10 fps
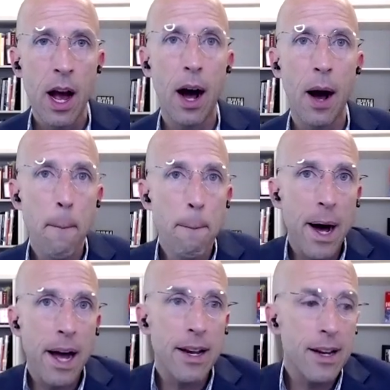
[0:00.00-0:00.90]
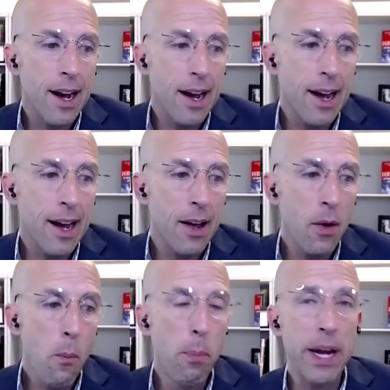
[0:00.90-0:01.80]
But
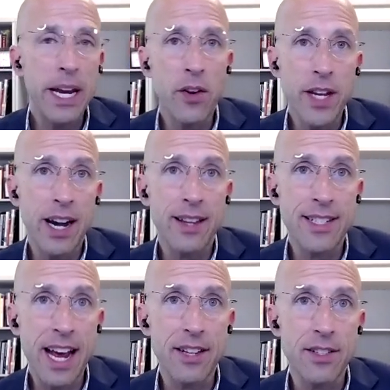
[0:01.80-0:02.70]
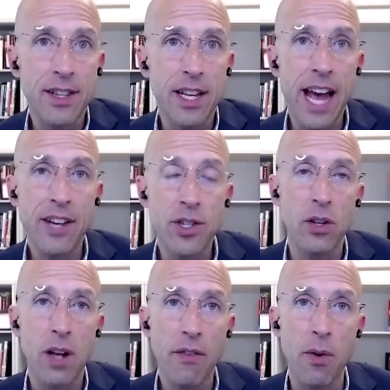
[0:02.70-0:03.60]
here in the United States, the national
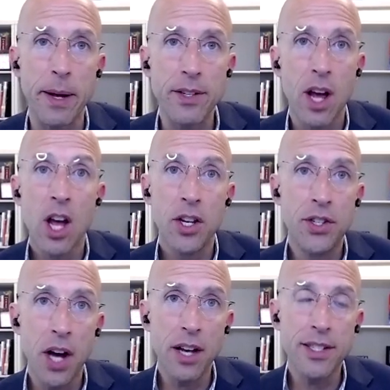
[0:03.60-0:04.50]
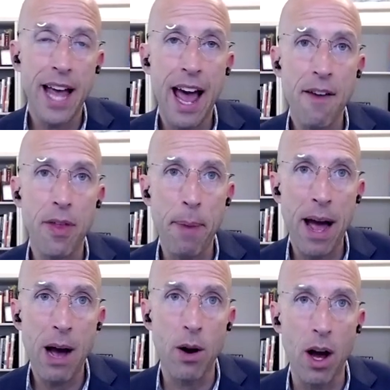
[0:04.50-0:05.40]
government does have the
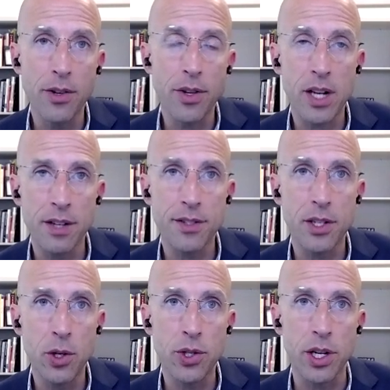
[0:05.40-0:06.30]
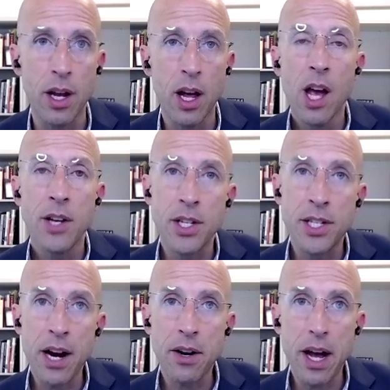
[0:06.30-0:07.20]
power under the Constitution to
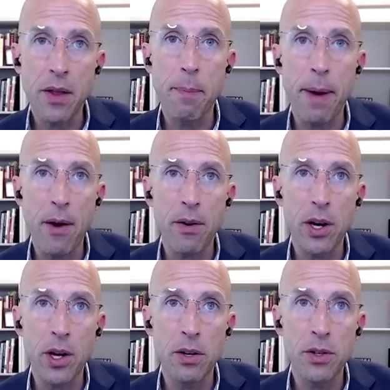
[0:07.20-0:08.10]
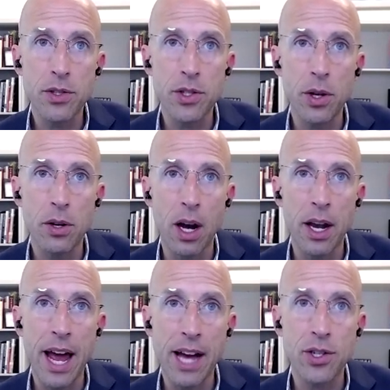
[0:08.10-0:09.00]
tear down the barriers to a
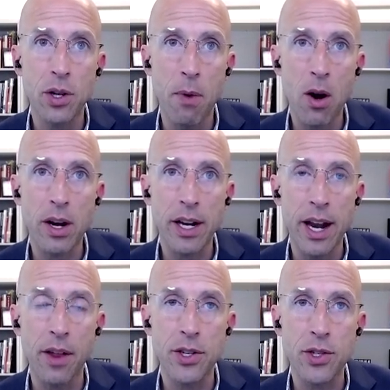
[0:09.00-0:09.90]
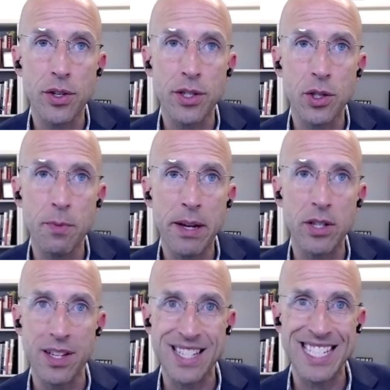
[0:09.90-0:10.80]
national market in health insurance that you
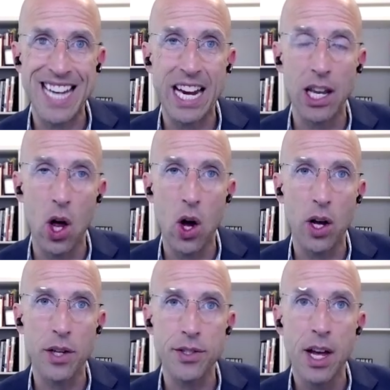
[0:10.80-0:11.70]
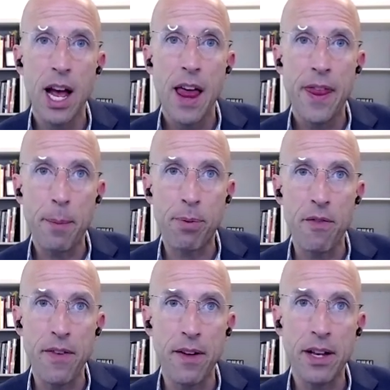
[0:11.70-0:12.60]
mentioned, the state laws that
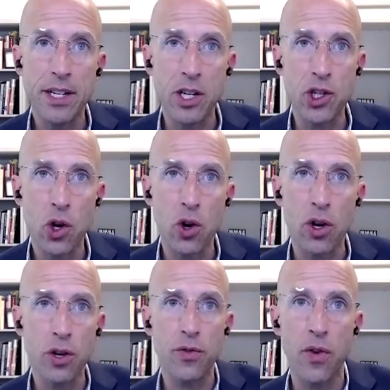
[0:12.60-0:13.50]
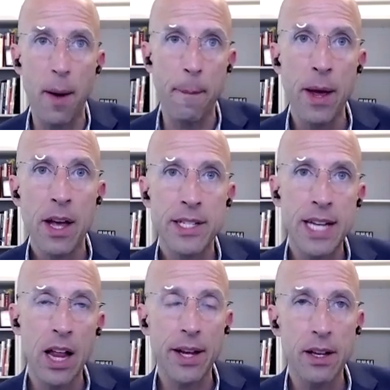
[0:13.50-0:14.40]
prevent insurers from
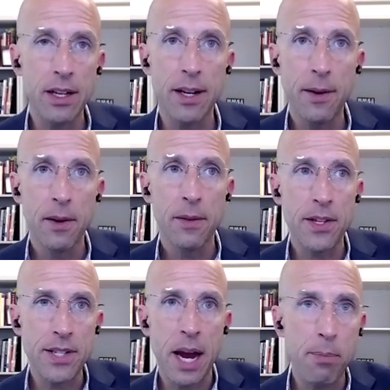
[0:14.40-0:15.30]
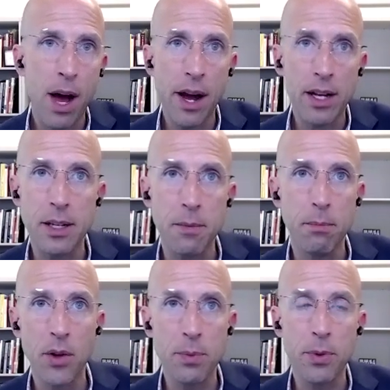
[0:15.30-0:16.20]
selling the same product in
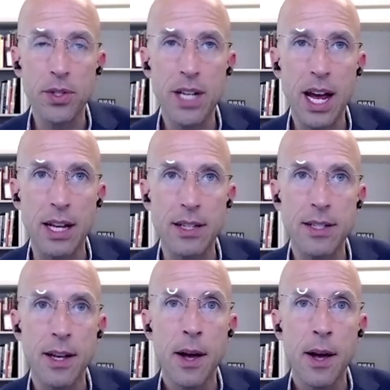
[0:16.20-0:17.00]
multiple states.